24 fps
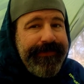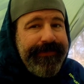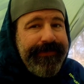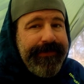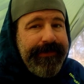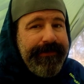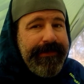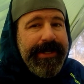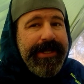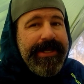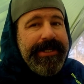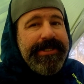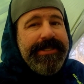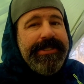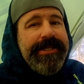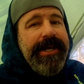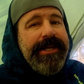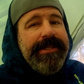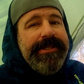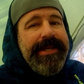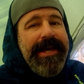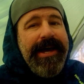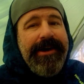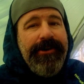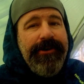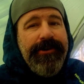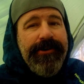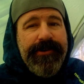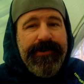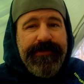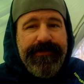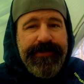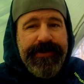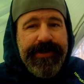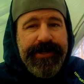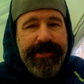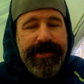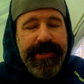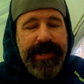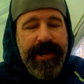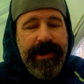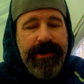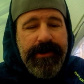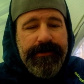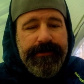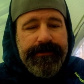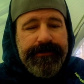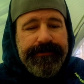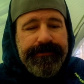I mean, it's not that hard to figure out.